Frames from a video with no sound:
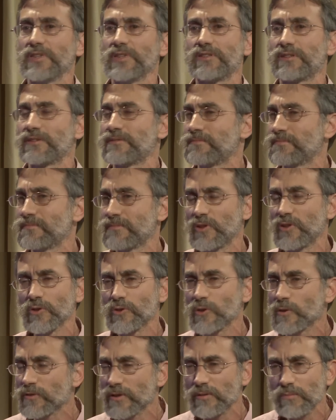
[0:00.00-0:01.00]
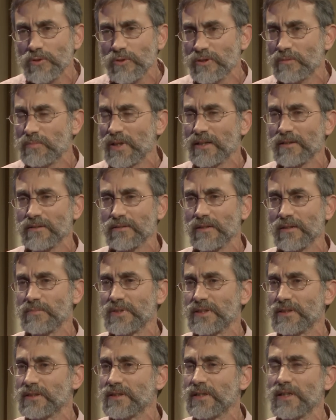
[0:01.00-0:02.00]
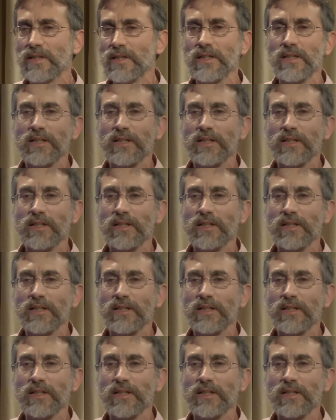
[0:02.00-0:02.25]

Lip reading: just goes over the moon about. I mean,